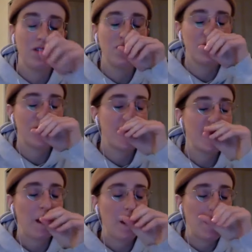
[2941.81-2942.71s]
This is
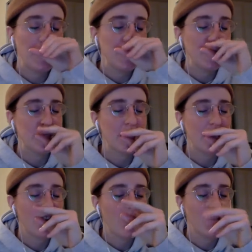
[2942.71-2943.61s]
like,
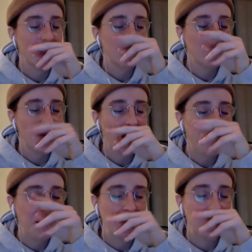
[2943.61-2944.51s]
honestly,
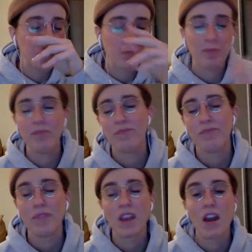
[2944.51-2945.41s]
guys,
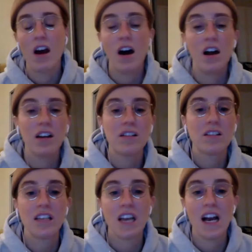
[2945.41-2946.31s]

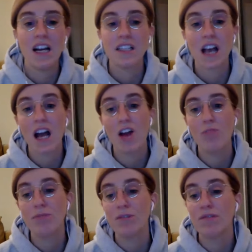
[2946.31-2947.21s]
I
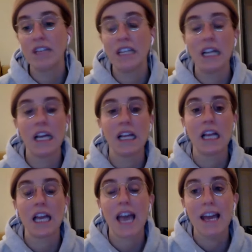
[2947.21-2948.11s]
almost feel
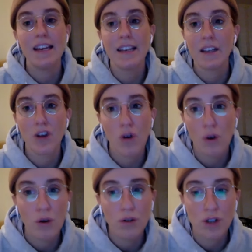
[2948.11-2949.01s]
like ending the
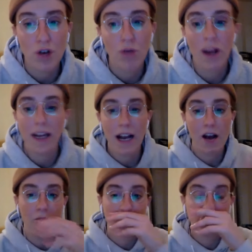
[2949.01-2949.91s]
whole show right
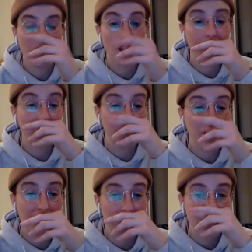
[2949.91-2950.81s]
now, which is giving
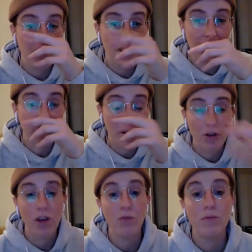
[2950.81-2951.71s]
it to Stephen. I
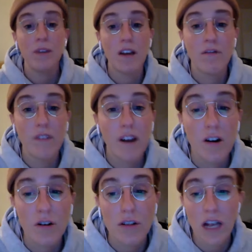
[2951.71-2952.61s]
know that would be
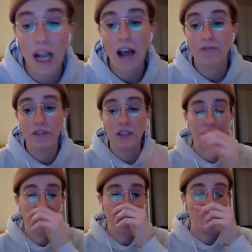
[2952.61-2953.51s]
unfair because I have to
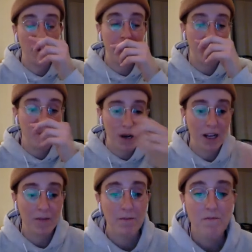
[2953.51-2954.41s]
consider
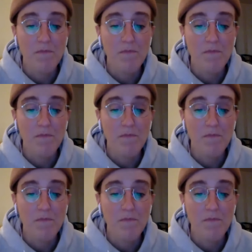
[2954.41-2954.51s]
everybody.